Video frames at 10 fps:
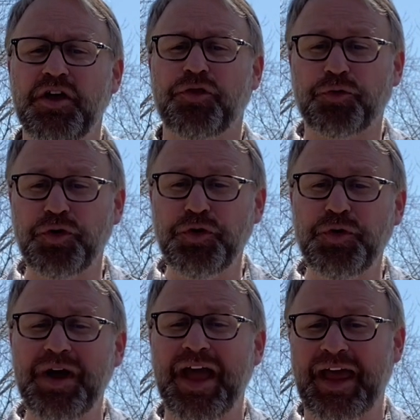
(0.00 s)

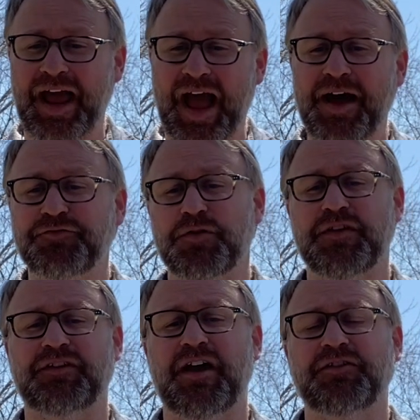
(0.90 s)
through and after
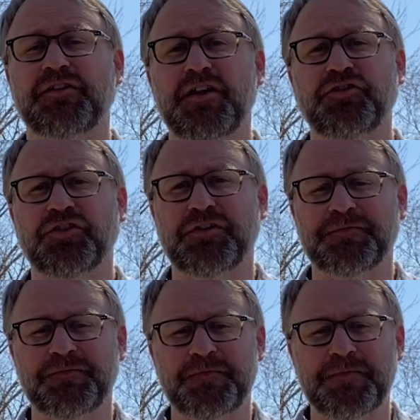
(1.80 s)
this isolation
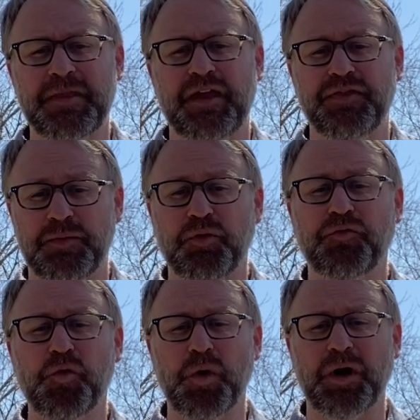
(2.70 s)
than
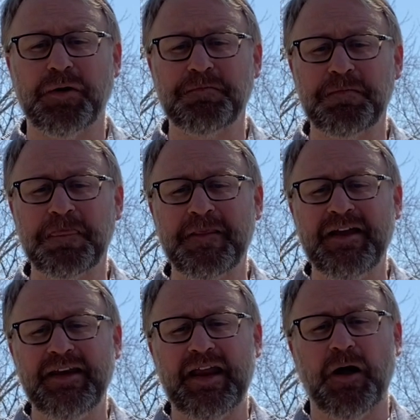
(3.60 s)
before.
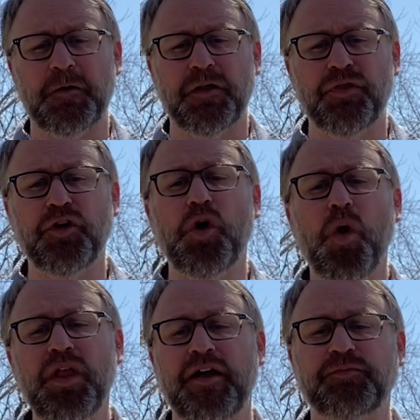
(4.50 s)
Now, the
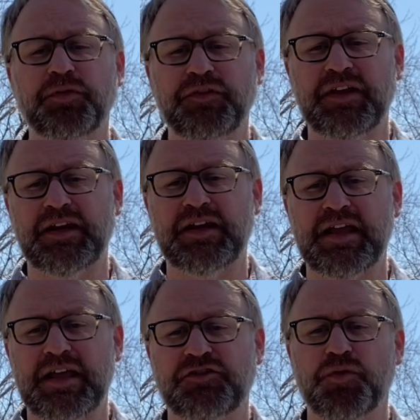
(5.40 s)
goal I've presented
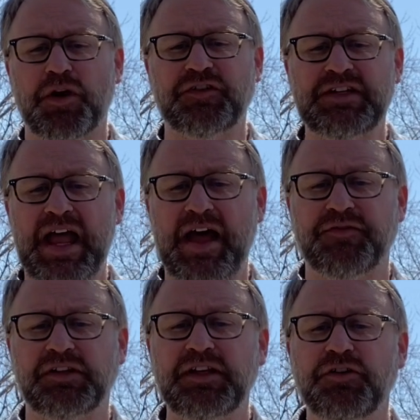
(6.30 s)
to our staff
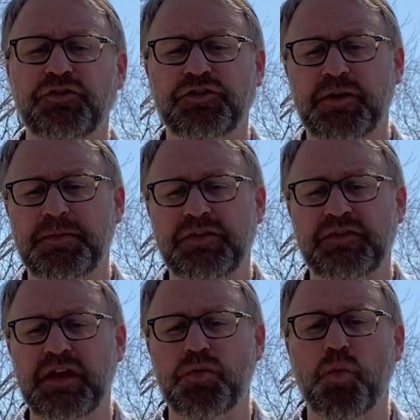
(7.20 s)
and leadership is
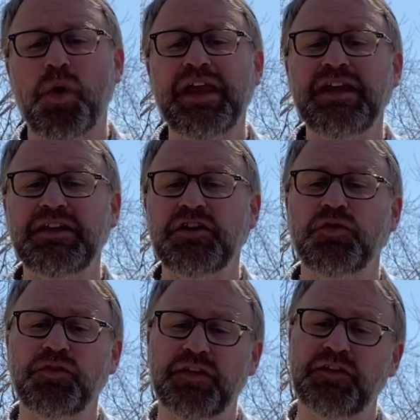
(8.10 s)
that we
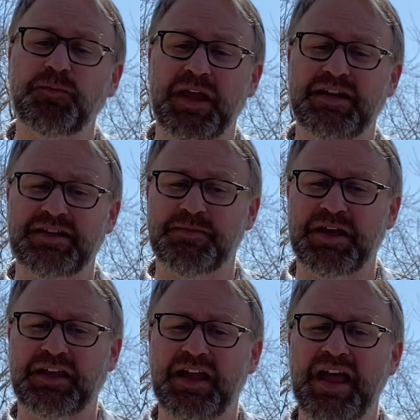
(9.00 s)
use this
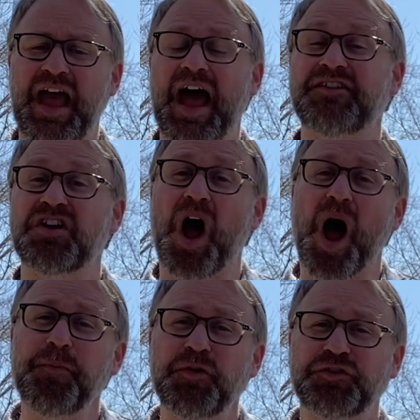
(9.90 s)
pandemic as an
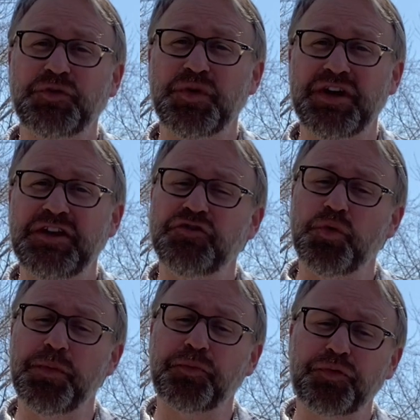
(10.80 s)
opportunity to
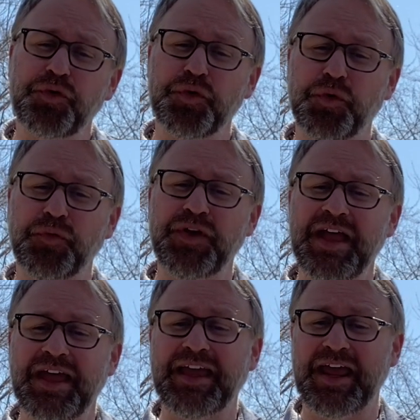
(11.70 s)
improve in